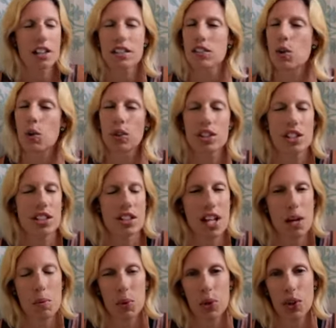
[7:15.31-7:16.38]
gorgeous
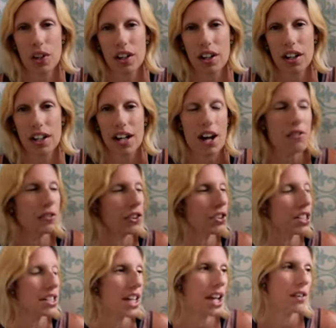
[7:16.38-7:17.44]
neighborhood. I feel
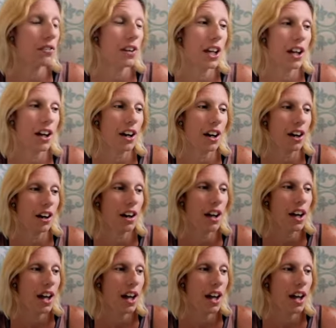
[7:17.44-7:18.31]
safe here,